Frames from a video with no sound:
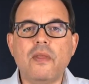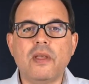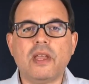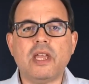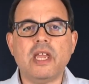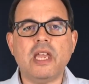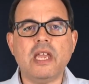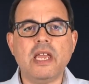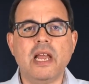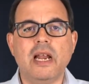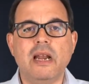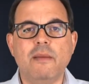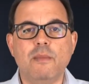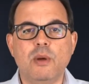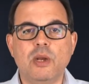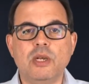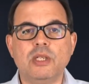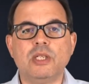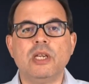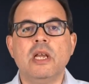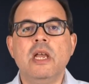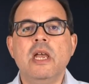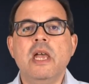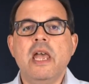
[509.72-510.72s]
the key
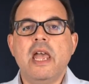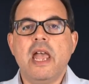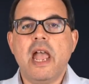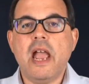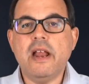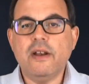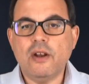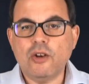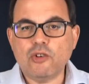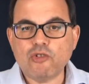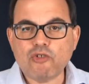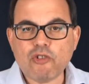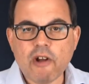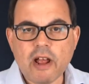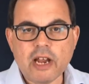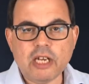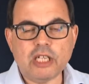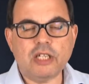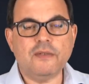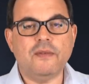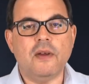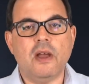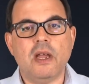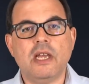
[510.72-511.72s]
element in a
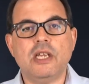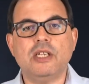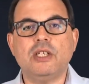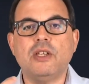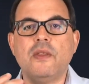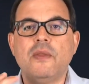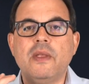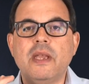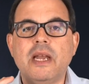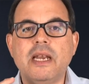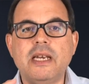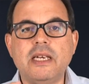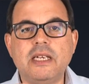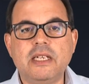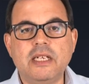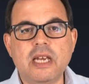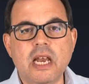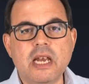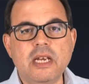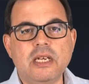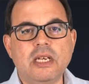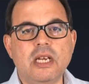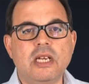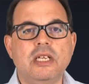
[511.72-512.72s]
transfer is that the
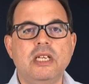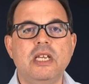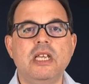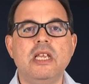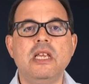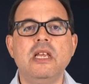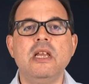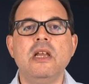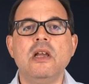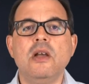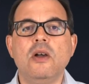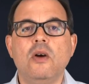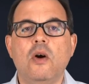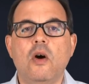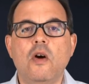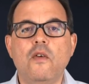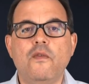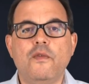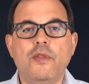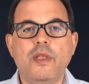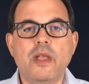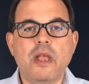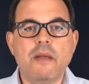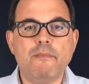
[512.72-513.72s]
identity
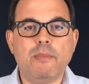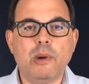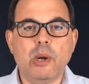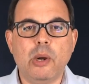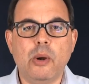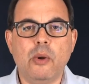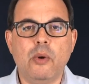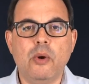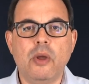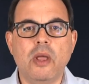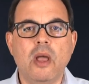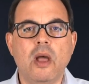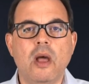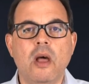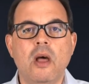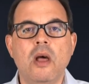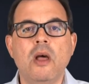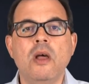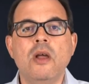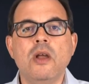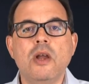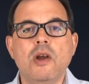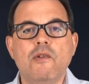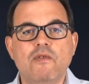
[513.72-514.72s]
of the
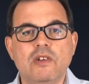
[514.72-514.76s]
employer